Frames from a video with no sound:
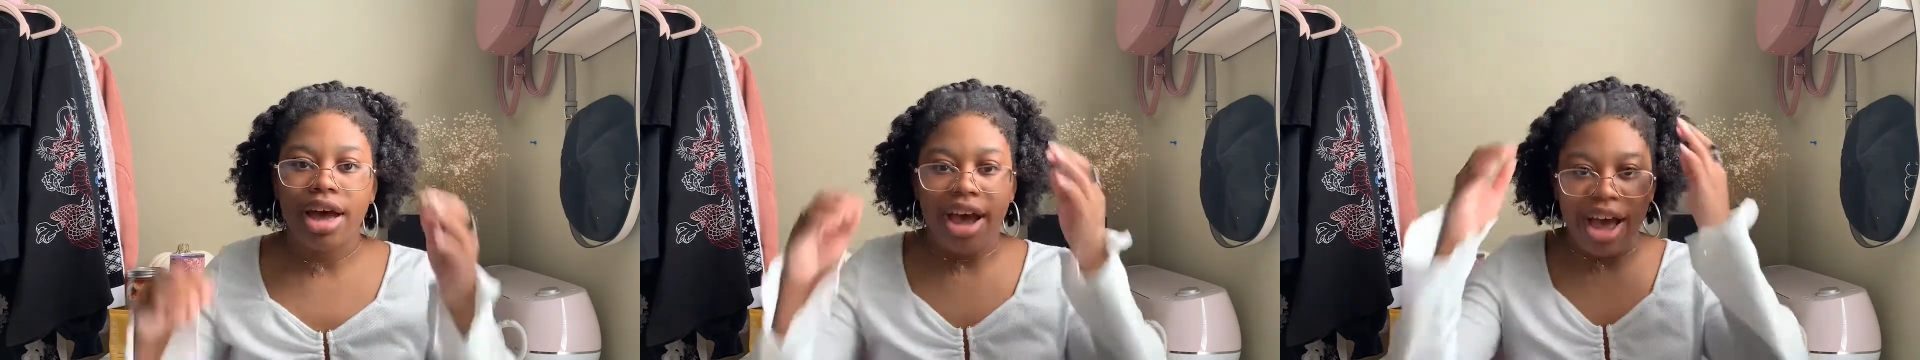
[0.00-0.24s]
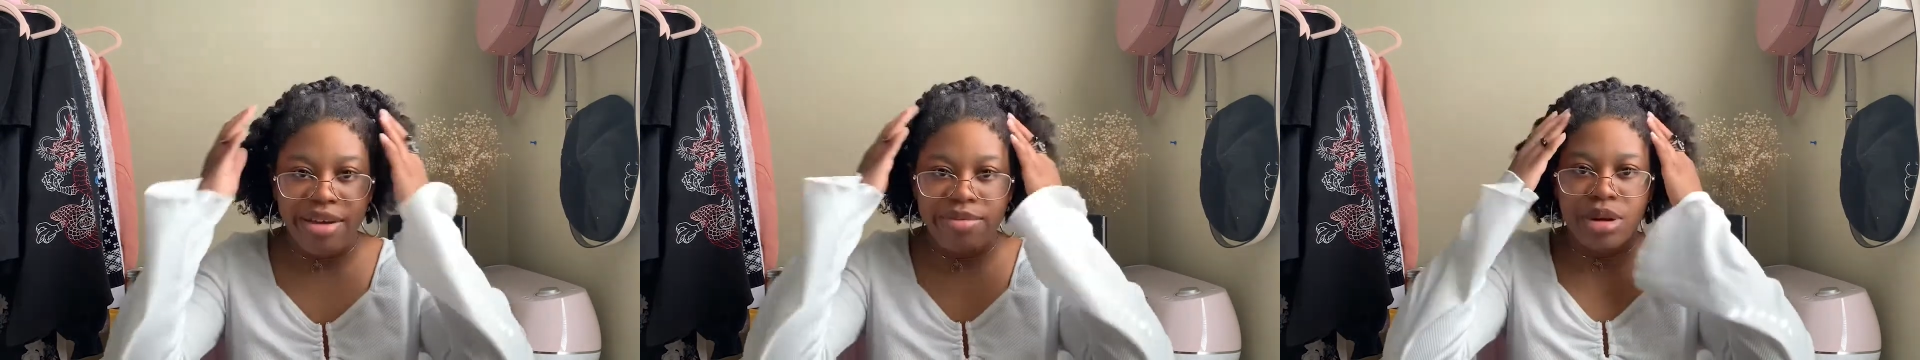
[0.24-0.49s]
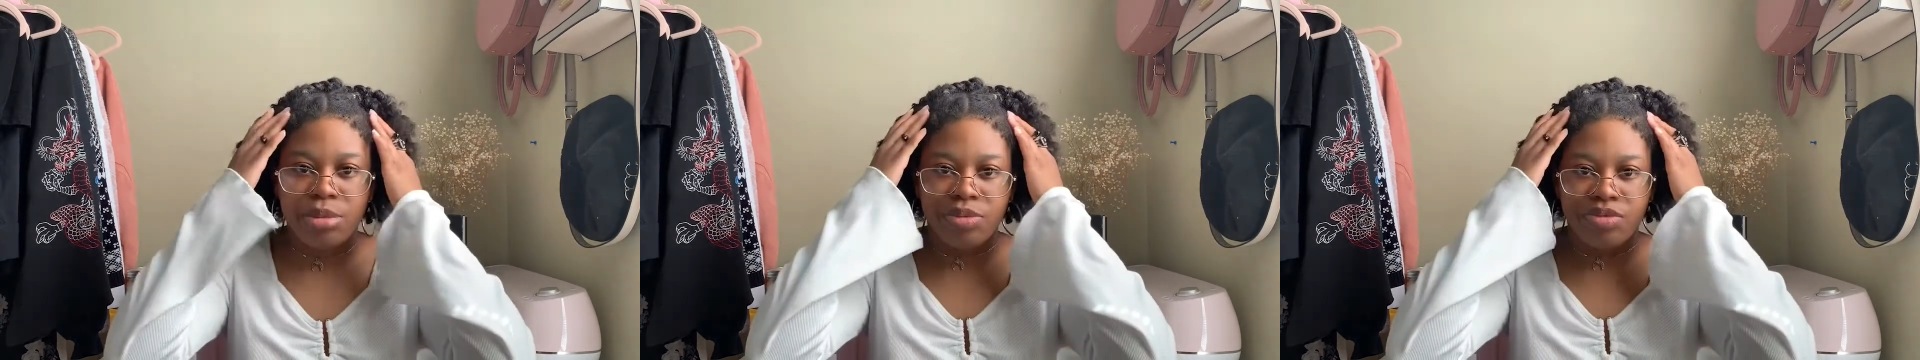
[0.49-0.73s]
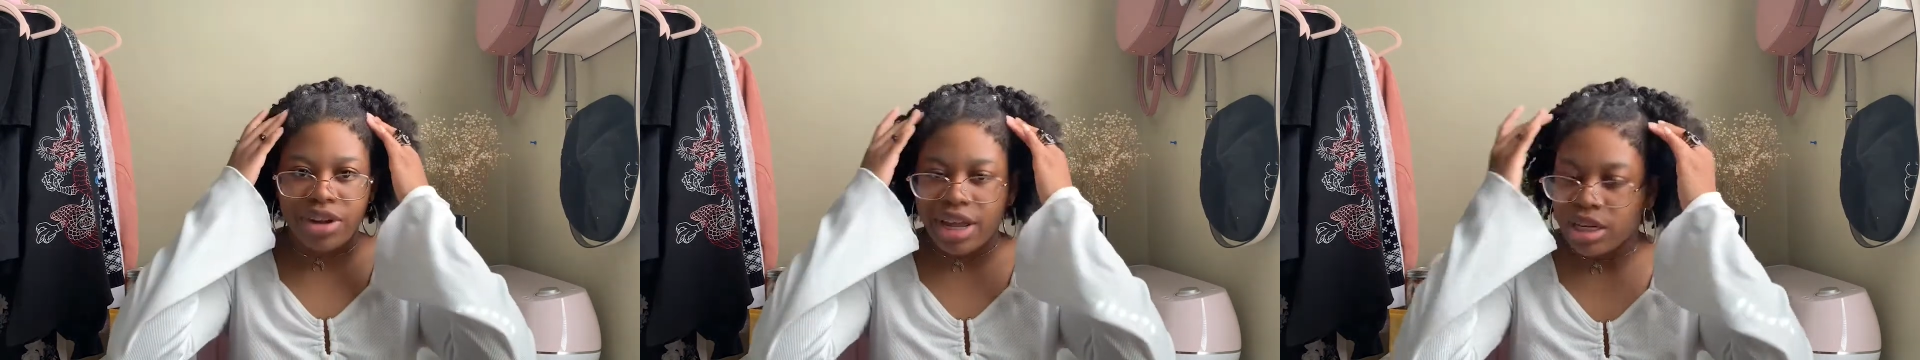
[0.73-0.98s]
I've been
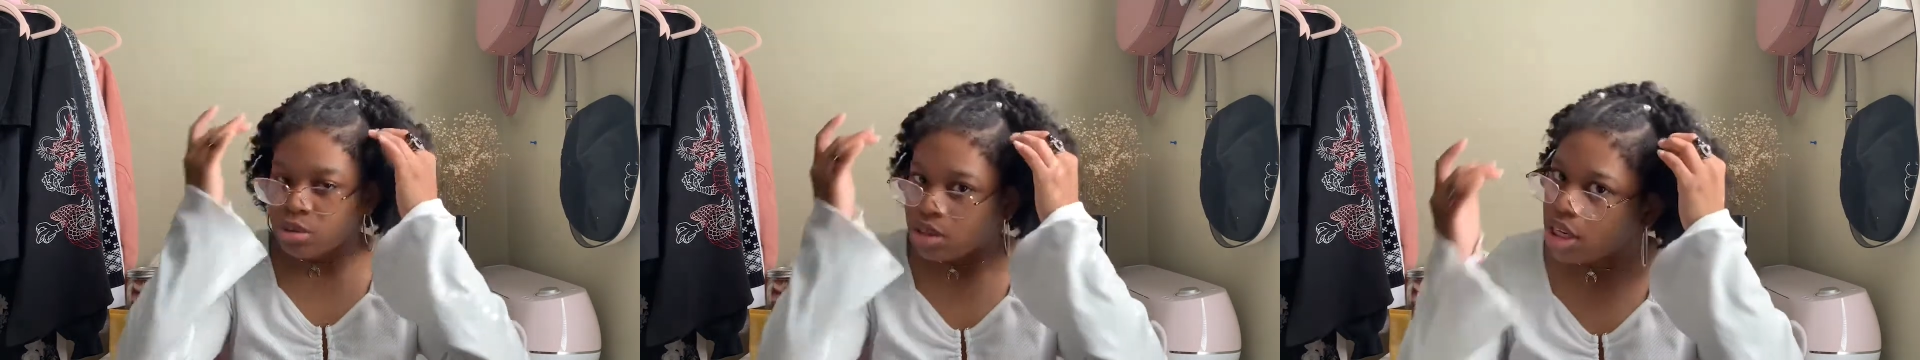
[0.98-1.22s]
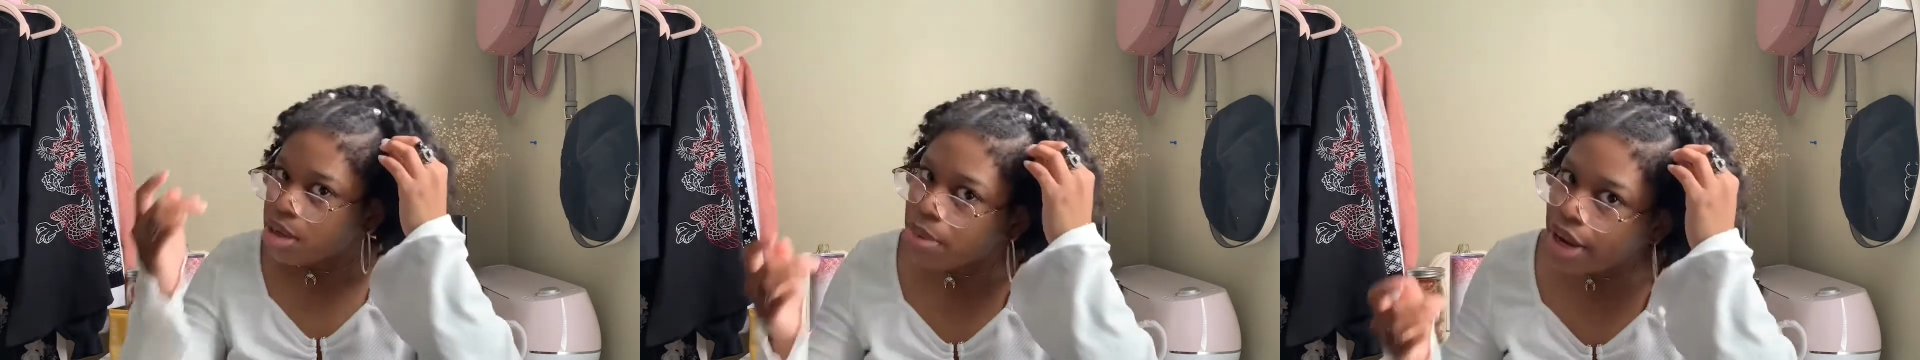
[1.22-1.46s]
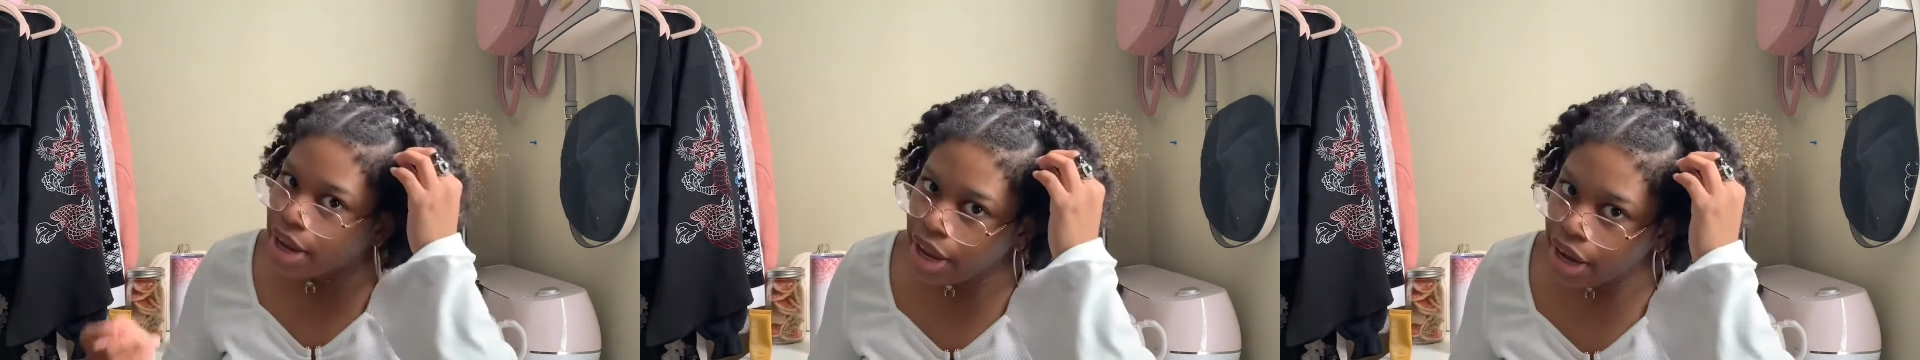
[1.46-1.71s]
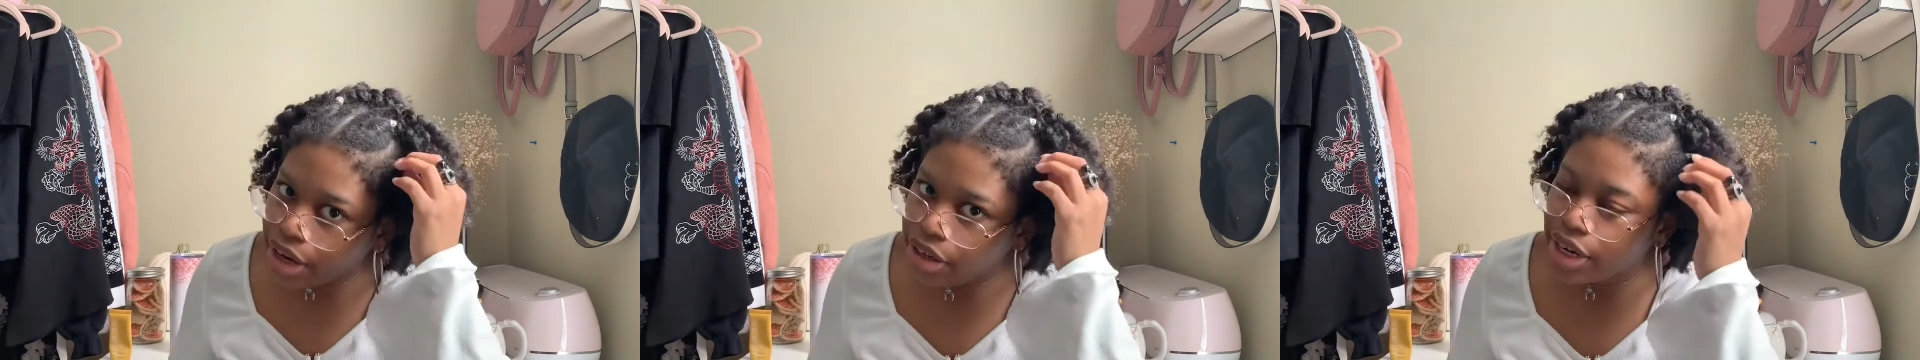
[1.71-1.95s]
flat twisting my
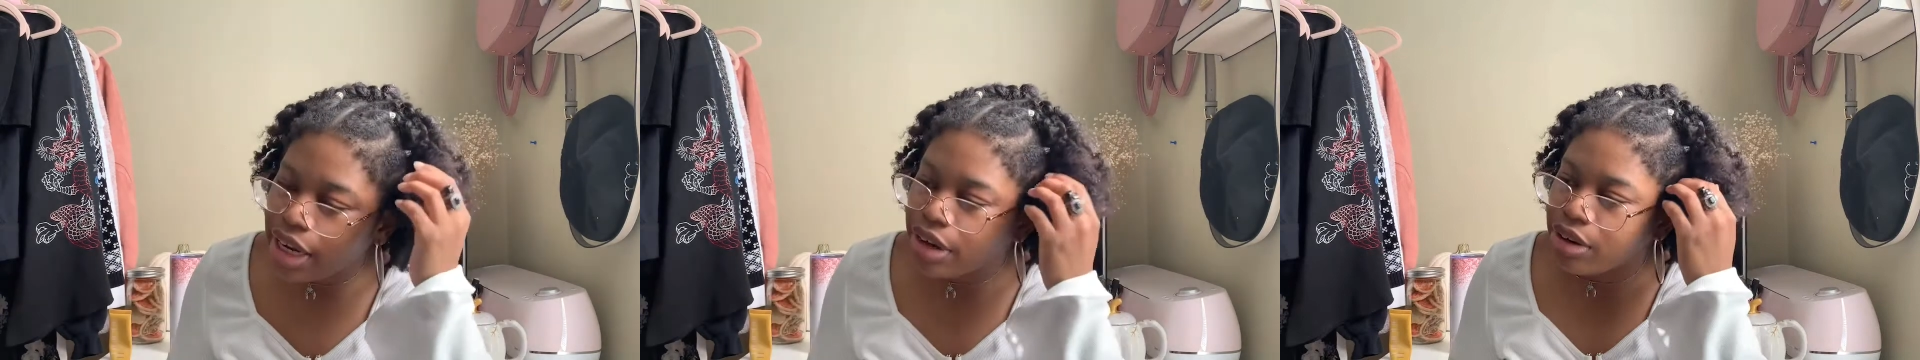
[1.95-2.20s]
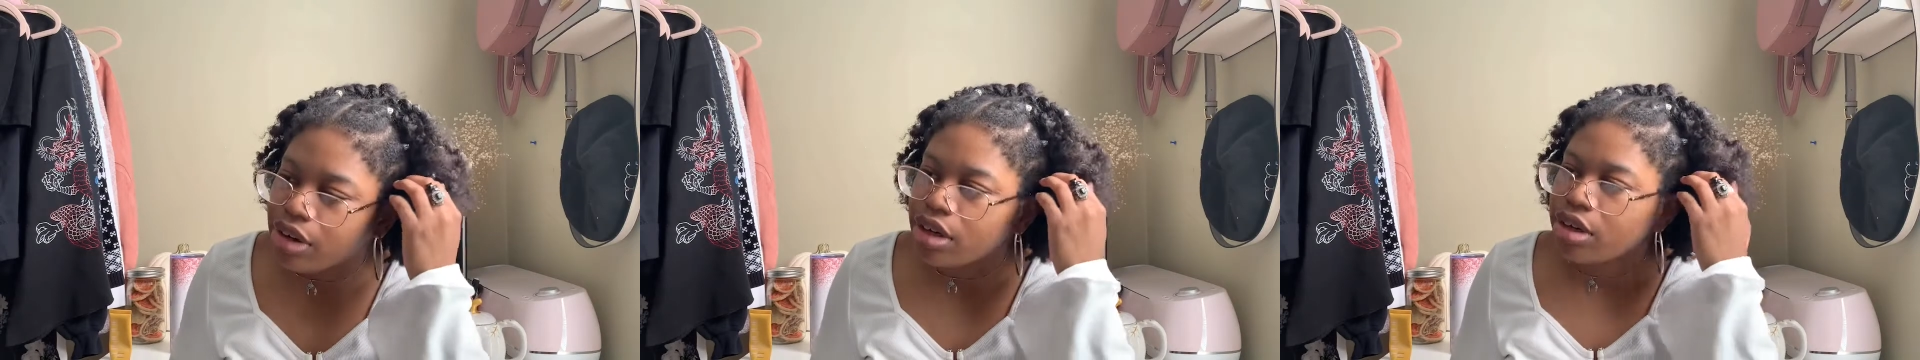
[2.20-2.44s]
hair down